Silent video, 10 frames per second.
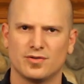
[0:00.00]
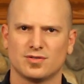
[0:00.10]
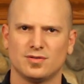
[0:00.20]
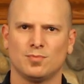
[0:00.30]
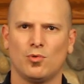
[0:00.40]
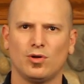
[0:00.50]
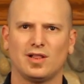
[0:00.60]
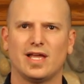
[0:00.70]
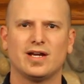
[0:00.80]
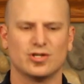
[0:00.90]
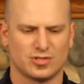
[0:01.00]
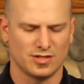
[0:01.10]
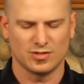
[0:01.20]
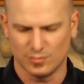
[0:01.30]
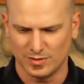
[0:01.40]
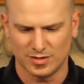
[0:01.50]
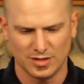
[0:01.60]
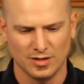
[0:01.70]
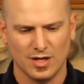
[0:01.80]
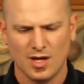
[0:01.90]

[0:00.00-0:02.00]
There's more layers to this whiskey.